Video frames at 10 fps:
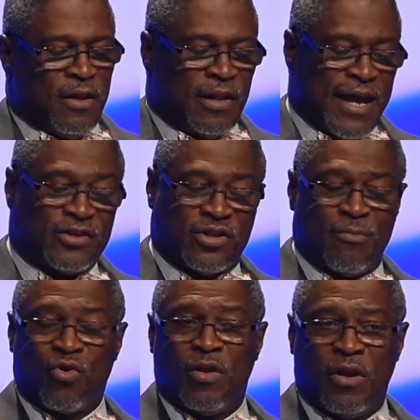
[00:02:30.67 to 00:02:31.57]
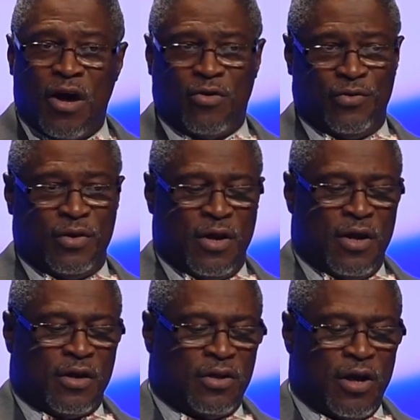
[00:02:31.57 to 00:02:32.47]
Last summer alone,
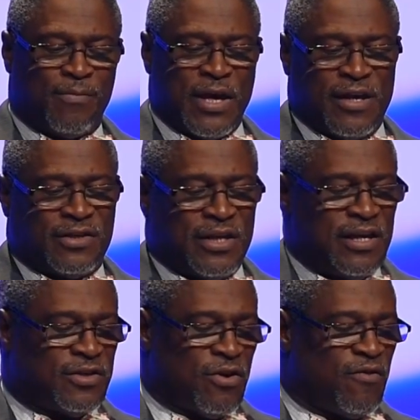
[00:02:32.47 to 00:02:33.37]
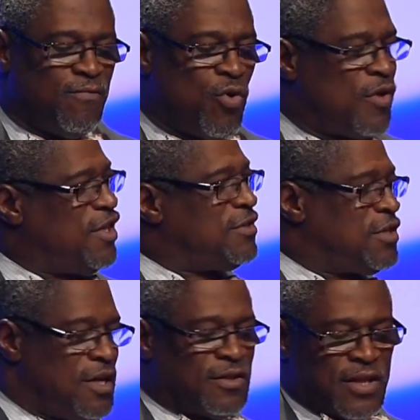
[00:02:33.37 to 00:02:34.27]
Club KC served more than
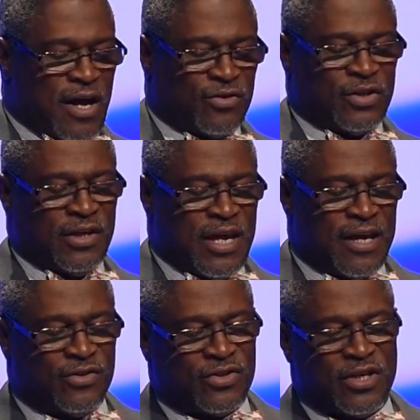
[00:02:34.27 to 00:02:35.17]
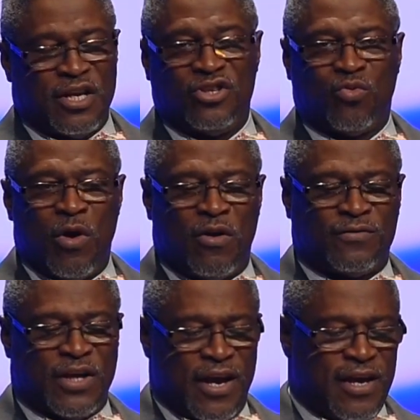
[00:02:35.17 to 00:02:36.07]
10,000 Kansas City
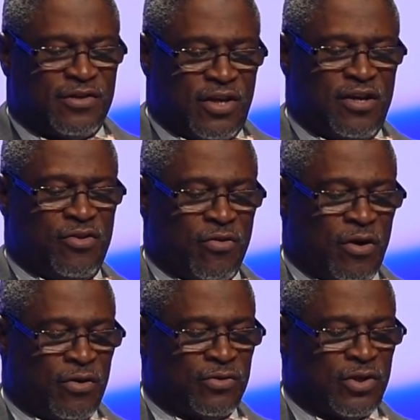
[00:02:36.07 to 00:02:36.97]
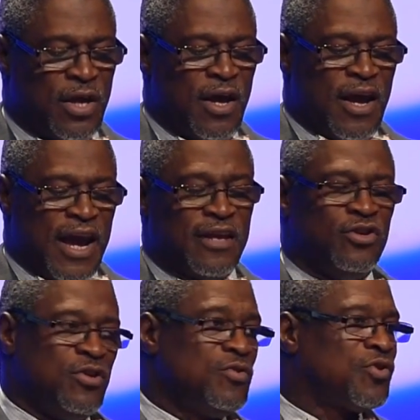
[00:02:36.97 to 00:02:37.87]
12 to 18 year olds, and
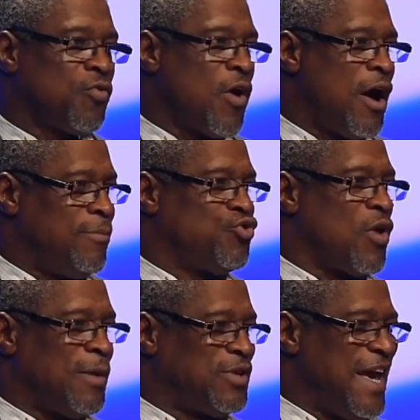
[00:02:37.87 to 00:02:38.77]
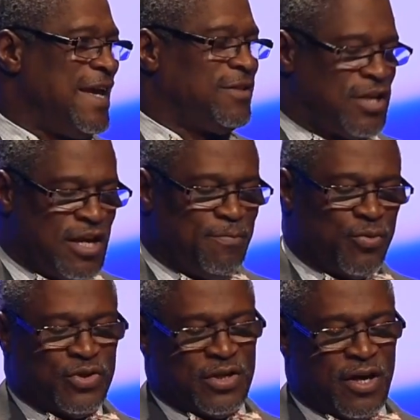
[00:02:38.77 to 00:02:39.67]
youth crime dropped
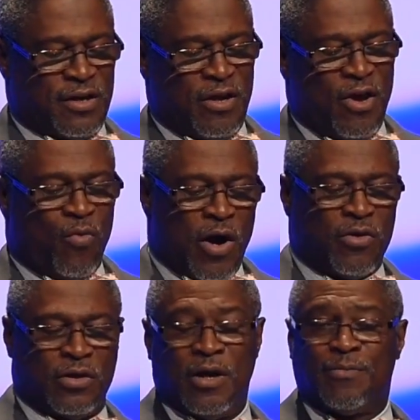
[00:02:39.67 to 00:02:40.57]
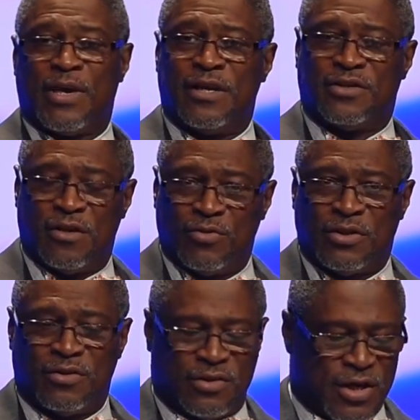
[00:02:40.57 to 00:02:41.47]
18% while Club KC
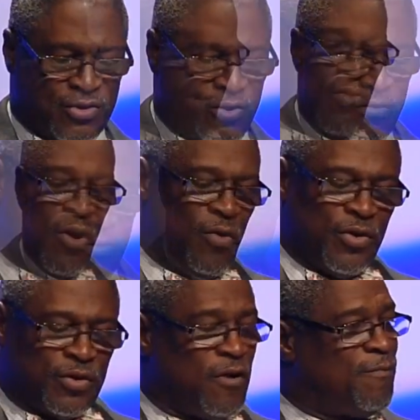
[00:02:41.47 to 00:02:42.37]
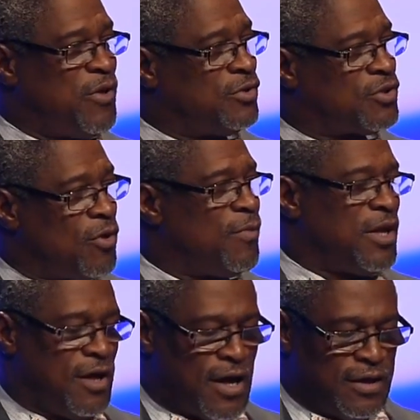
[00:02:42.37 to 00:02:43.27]
was in session. All know that there have been so
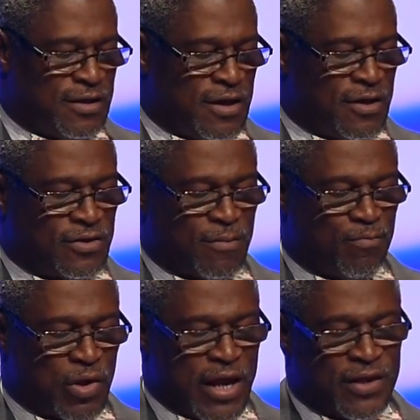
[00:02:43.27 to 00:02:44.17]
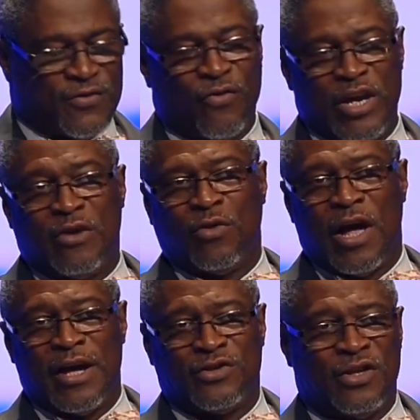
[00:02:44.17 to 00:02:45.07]
many ideas and plans for
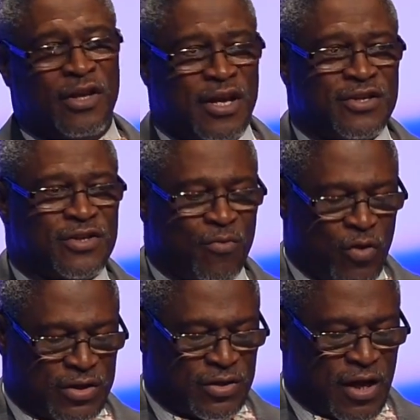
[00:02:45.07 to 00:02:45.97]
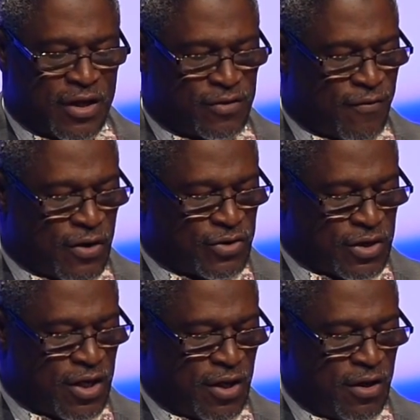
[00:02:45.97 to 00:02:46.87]
equalizing the east and west sides of our
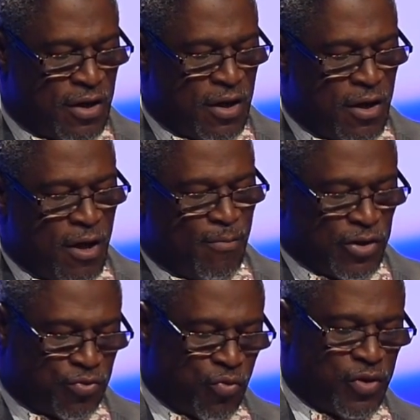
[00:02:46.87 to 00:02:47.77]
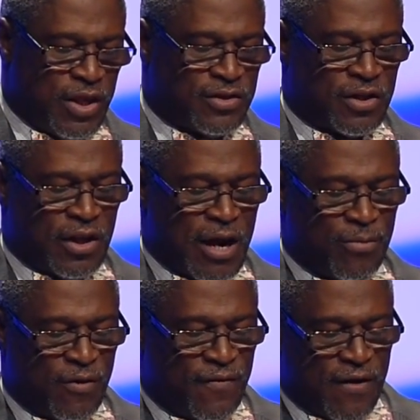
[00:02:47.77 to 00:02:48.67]
city. But through these
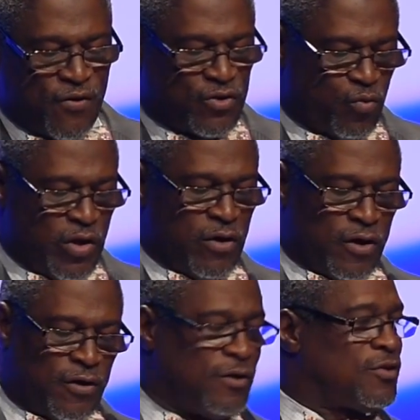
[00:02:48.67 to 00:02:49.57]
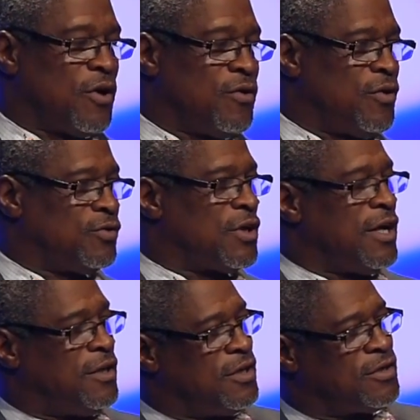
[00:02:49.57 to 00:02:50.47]
collaborative efforts, we are going to turn those
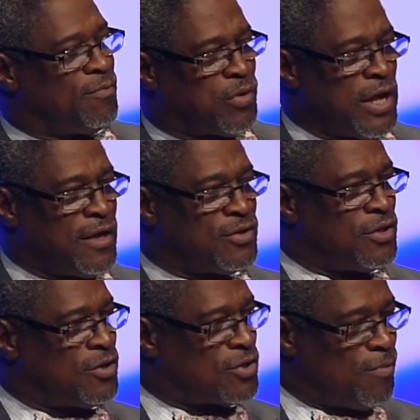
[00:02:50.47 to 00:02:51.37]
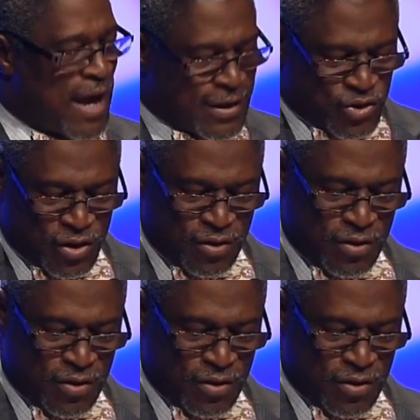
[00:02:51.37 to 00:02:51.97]
ideas and plans into some action.